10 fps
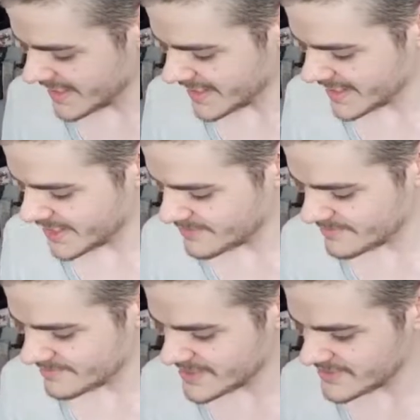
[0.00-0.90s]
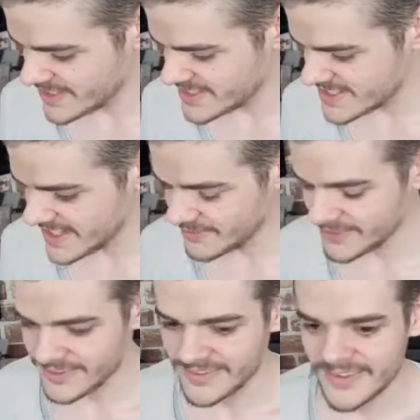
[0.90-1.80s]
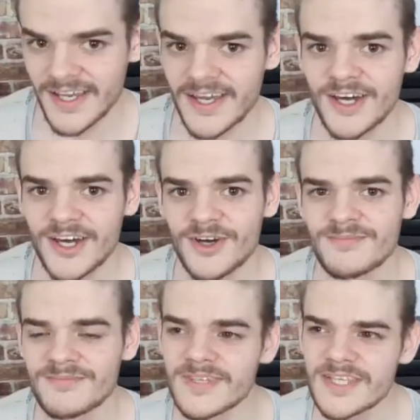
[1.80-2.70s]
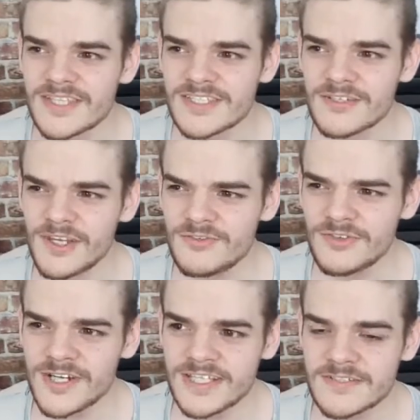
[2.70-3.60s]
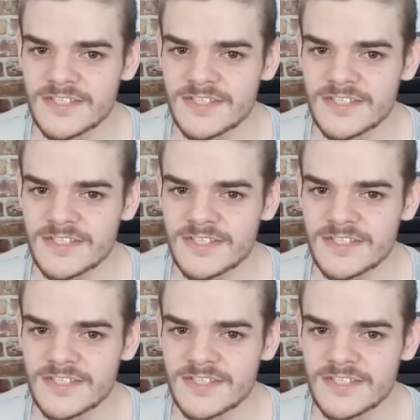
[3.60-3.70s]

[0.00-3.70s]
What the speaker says: to releasing that one. So Lone Rider